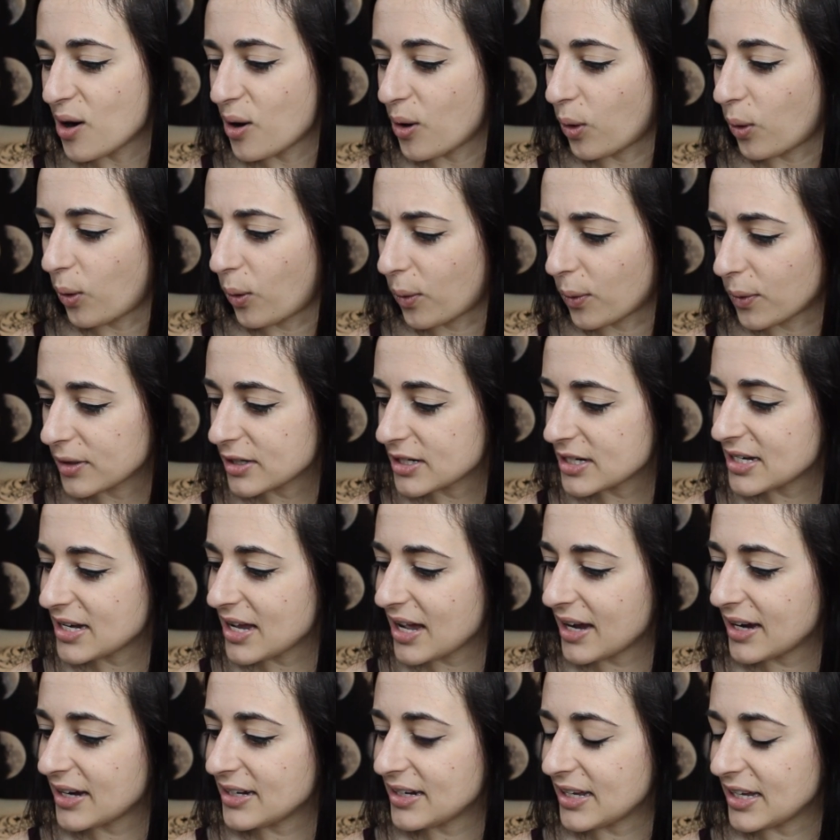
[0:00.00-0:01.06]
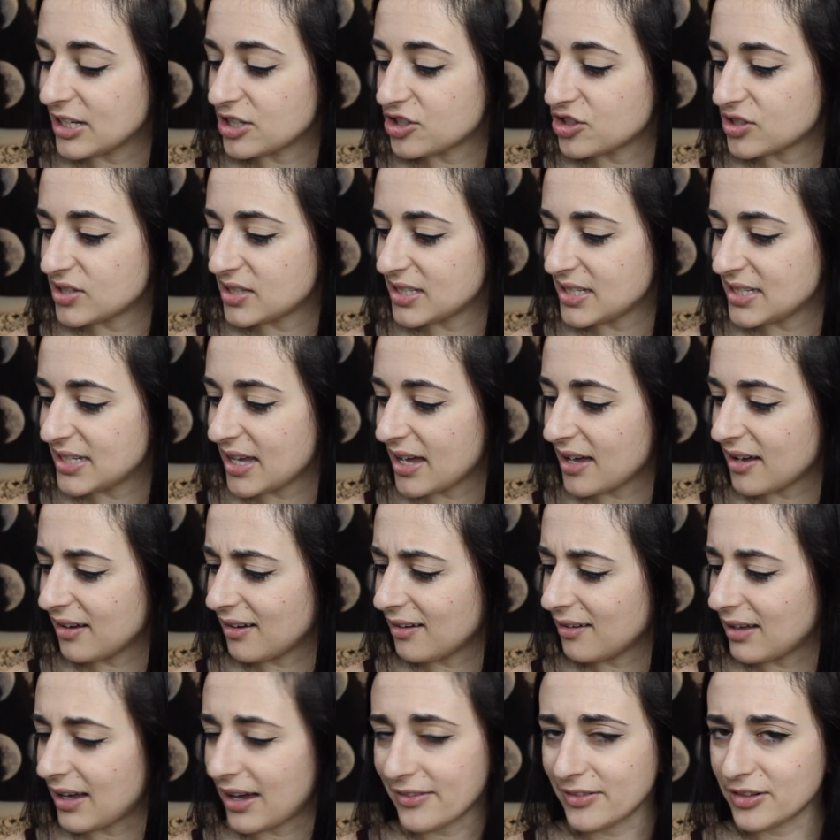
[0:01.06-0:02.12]
hordenine
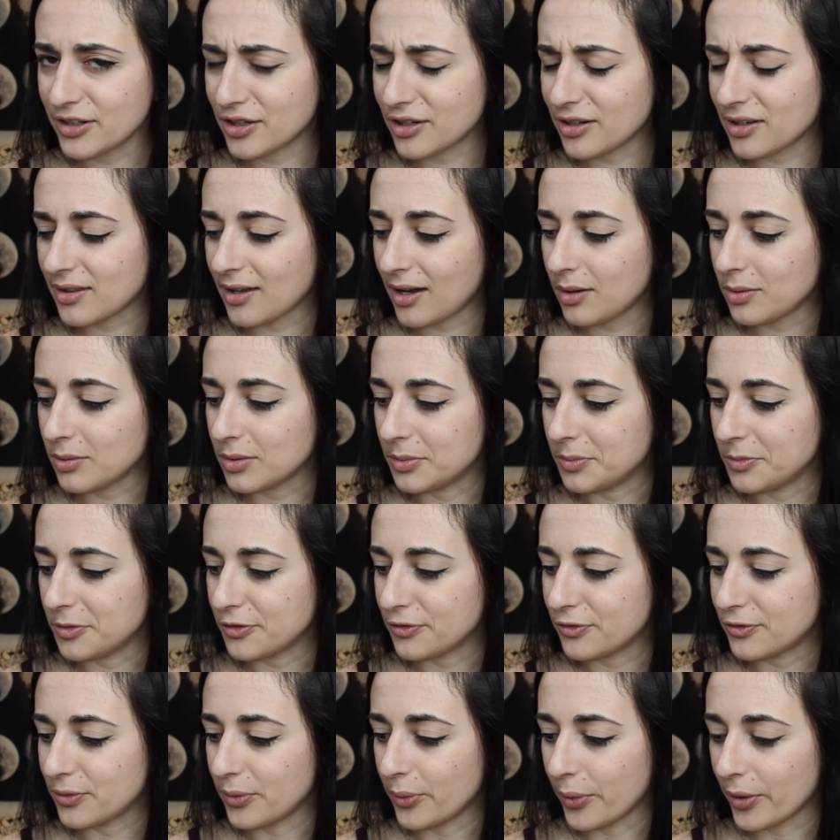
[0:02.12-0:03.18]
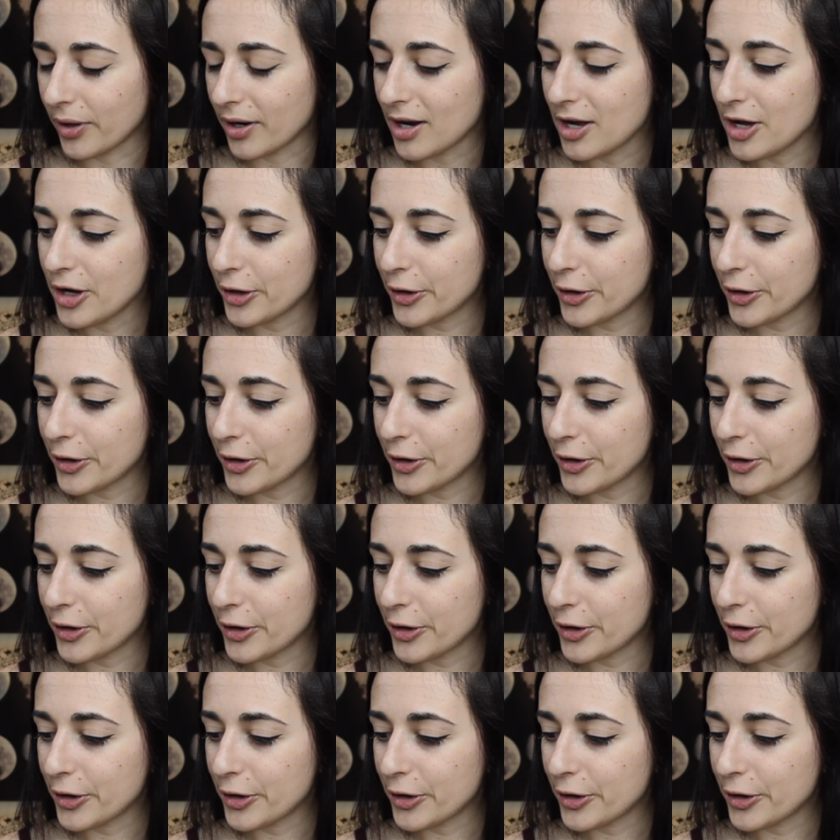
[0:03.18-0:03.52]
HCL, haven't heard of that one before.